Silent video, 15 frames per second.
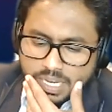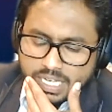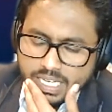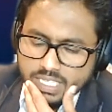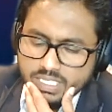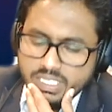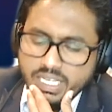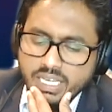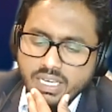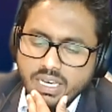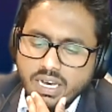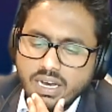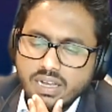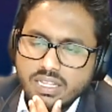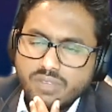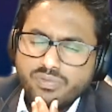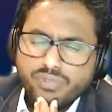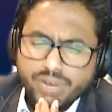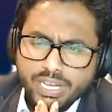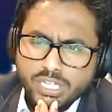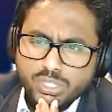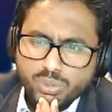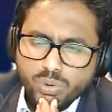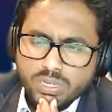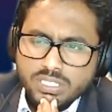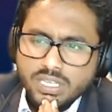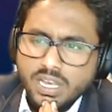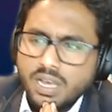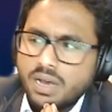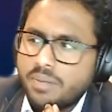testing, the free tools,
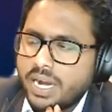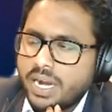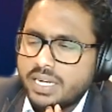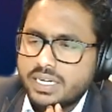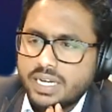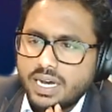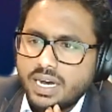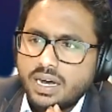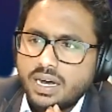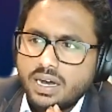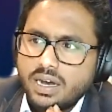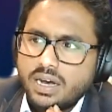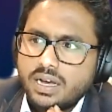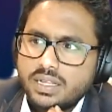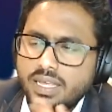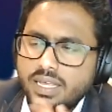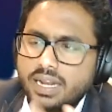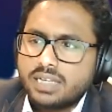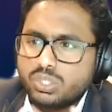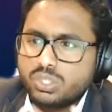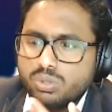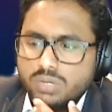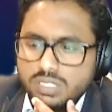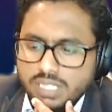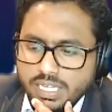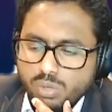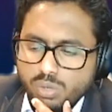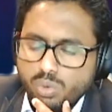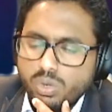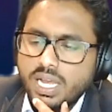but there are tools
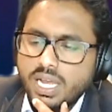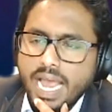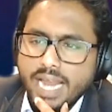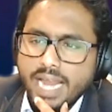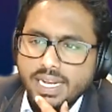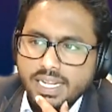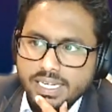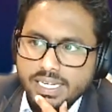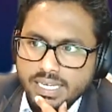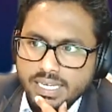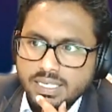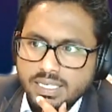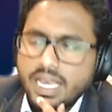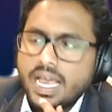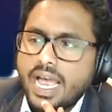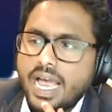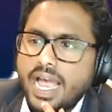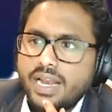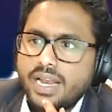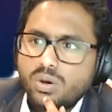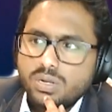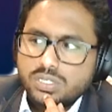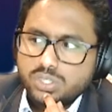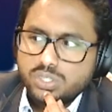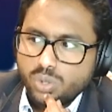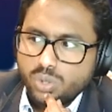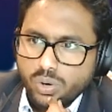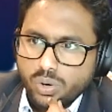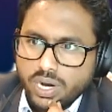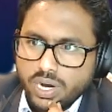in Google Analytics, and
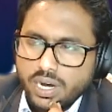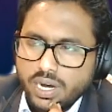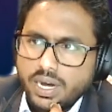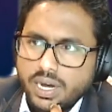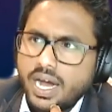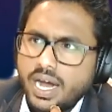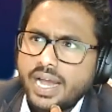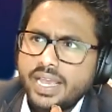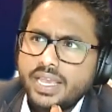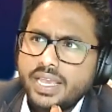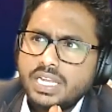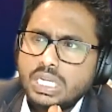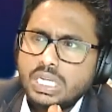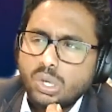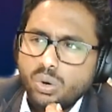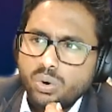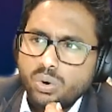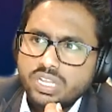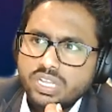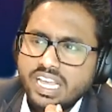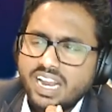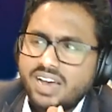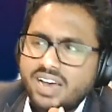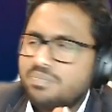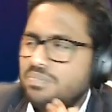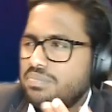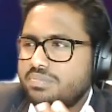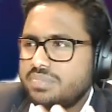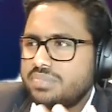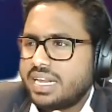also I know there
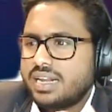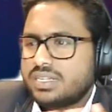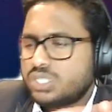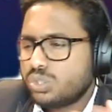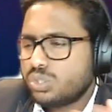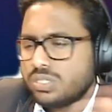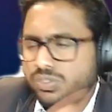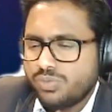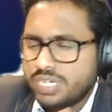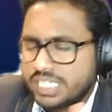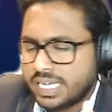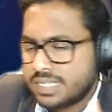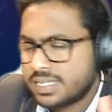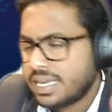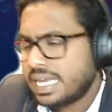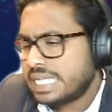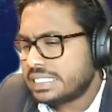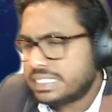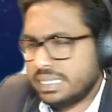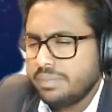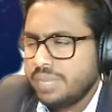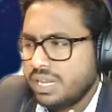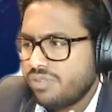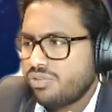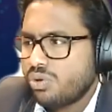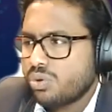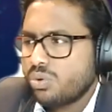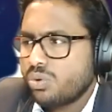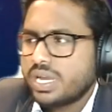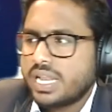are tools which is similar
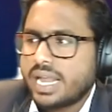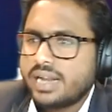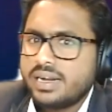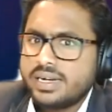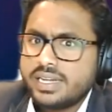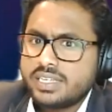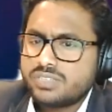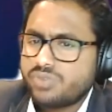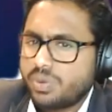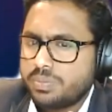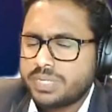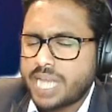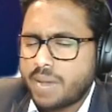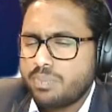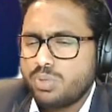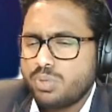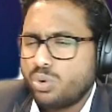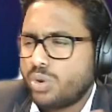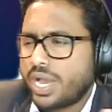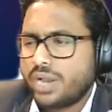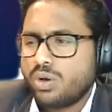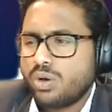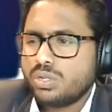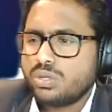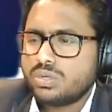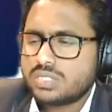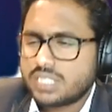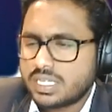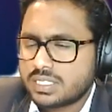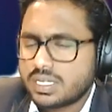for Google Analytics from Tableau and all
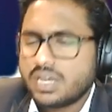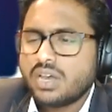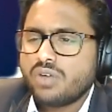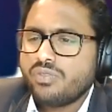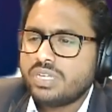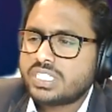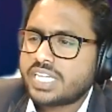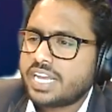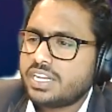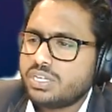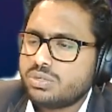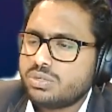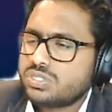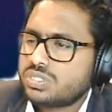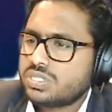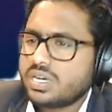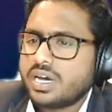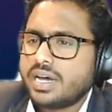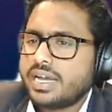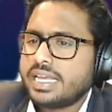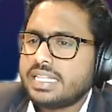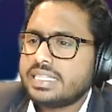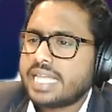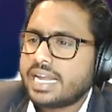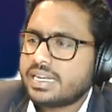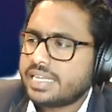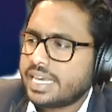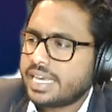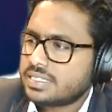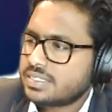those things which can use in
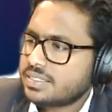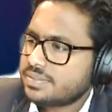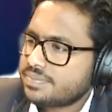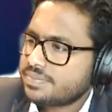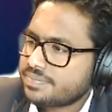that case.